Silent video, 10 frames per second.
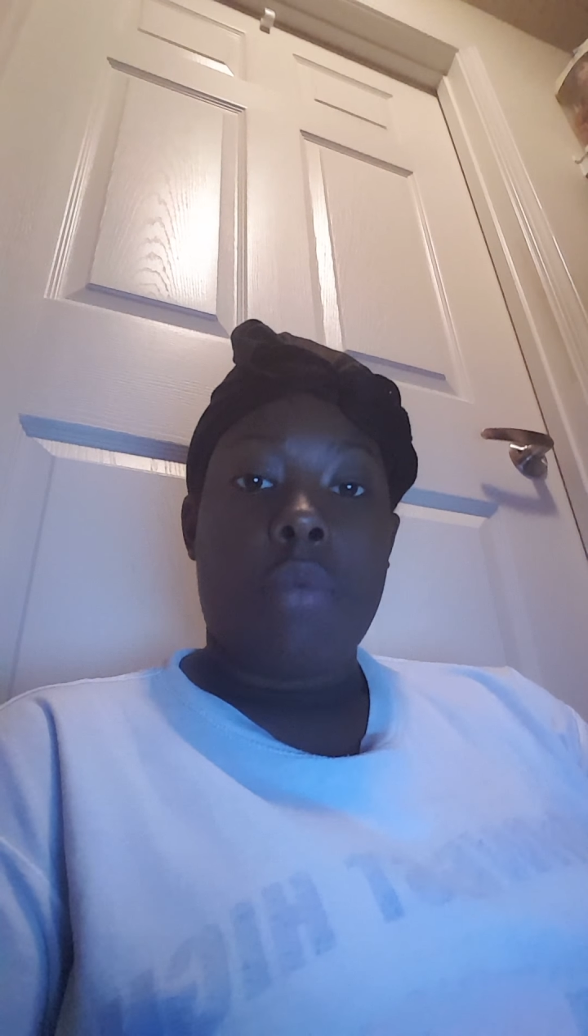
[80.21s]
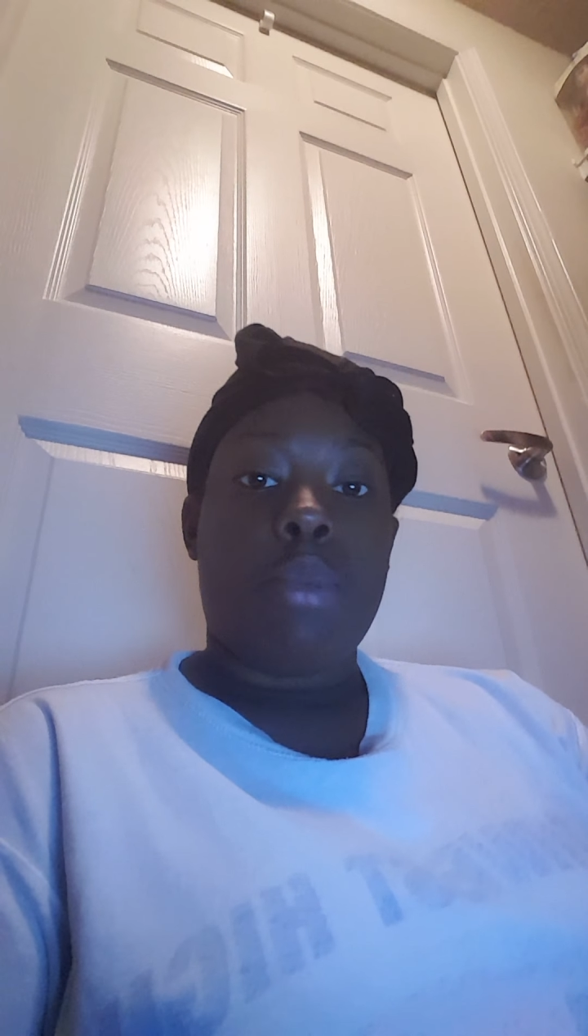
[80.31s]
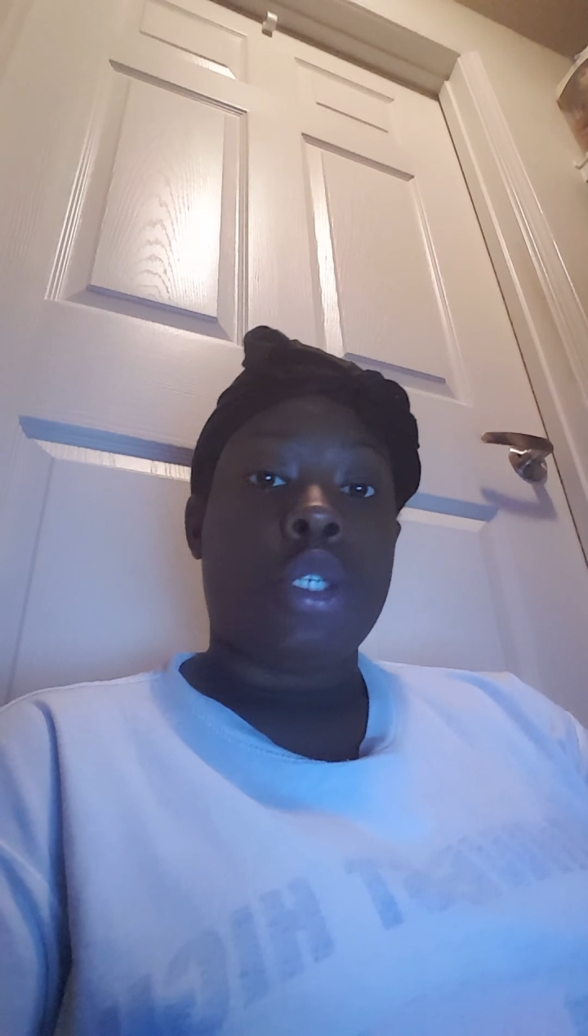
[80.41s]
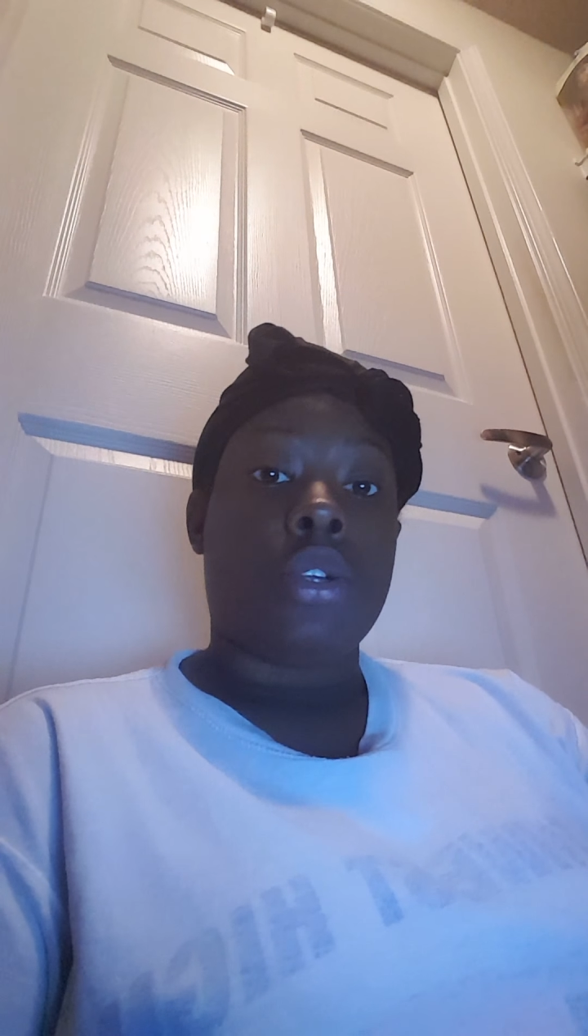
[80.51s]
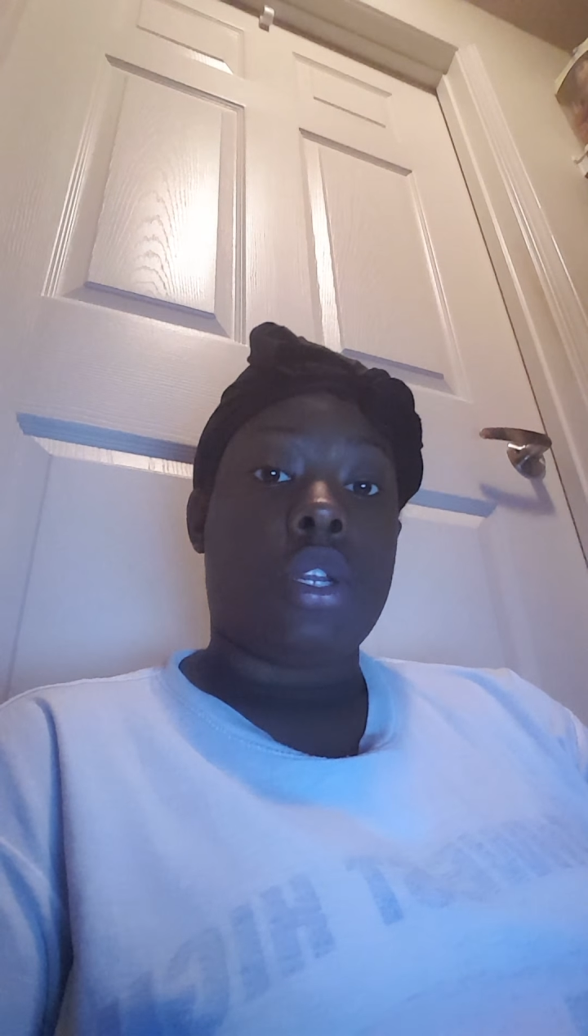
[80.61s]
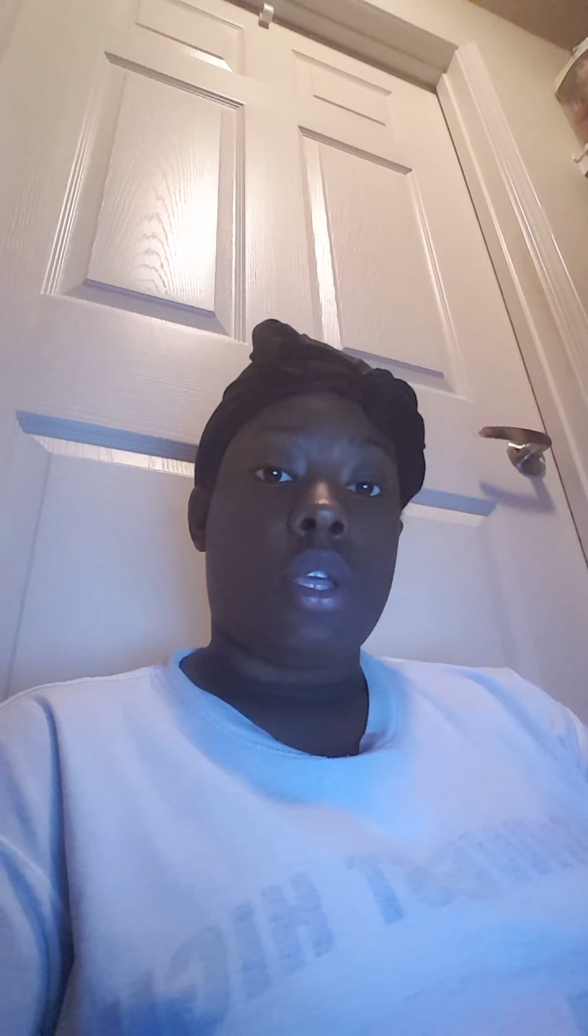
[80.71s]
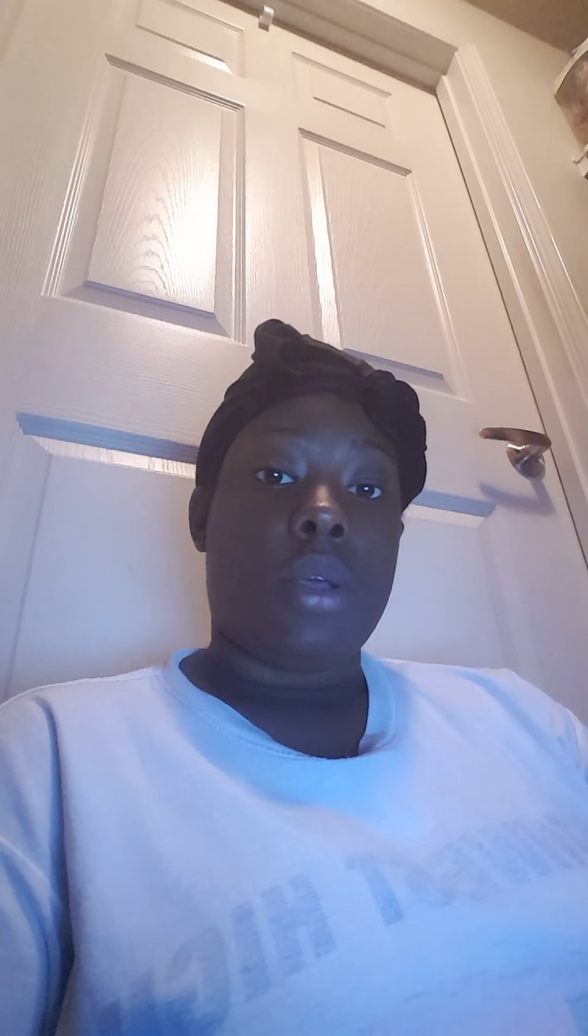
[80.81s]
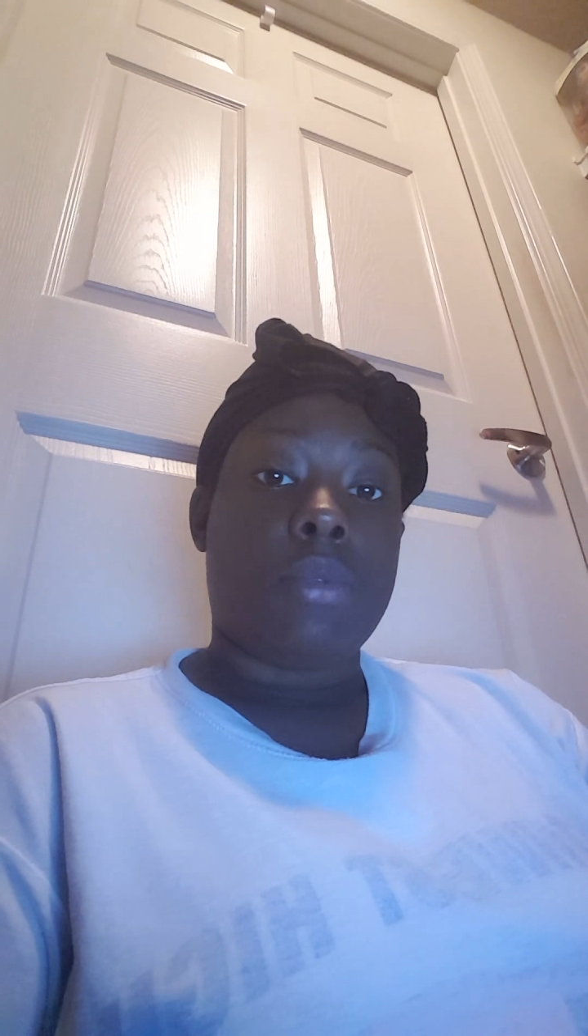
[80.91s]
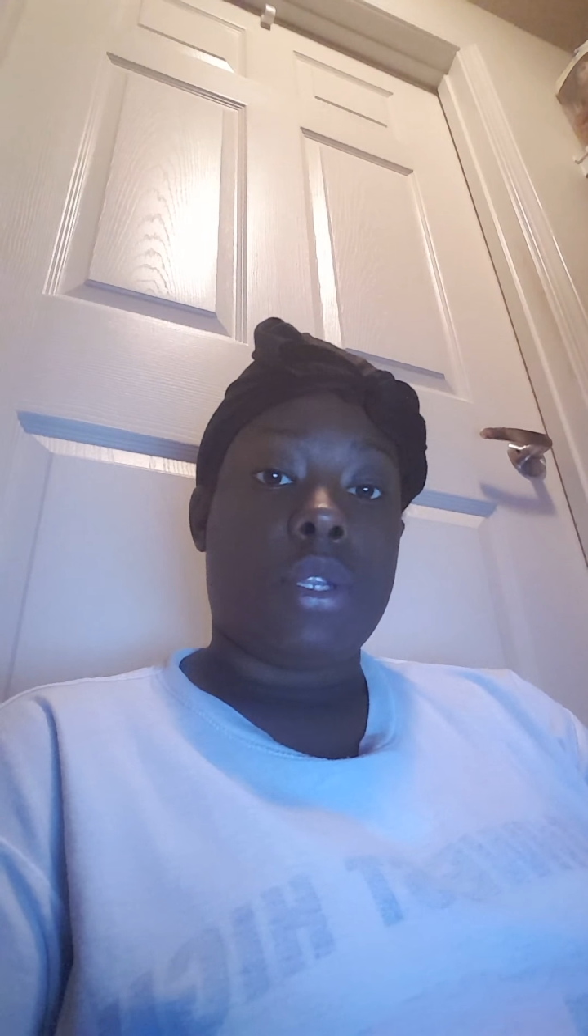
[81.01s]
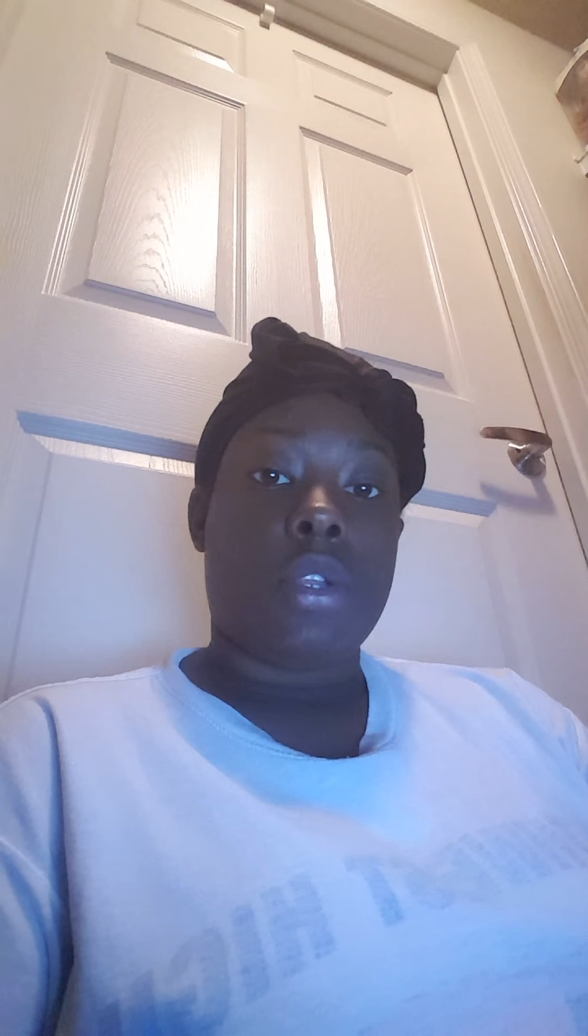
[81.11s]
Put your
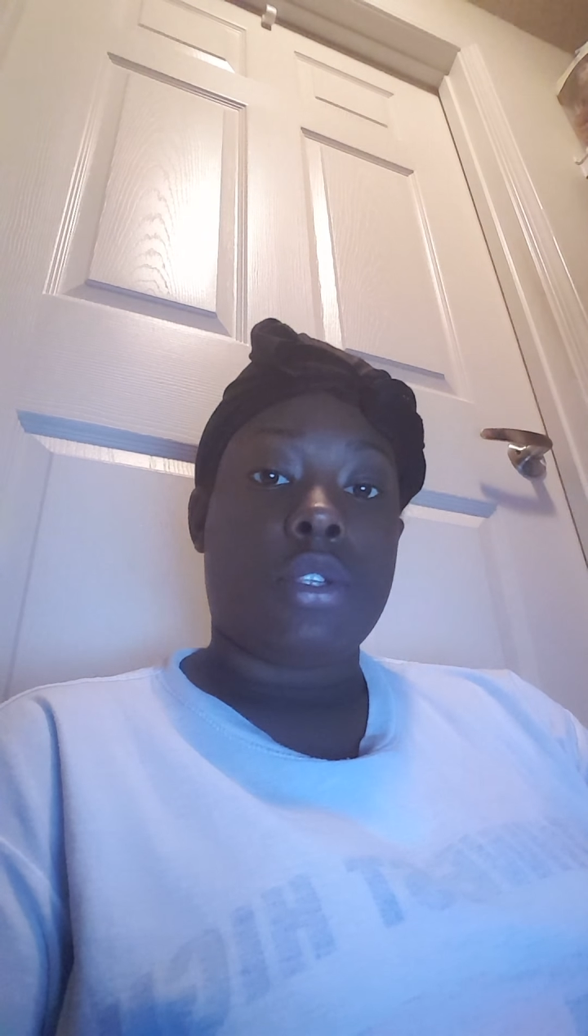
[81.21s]
clubs in there,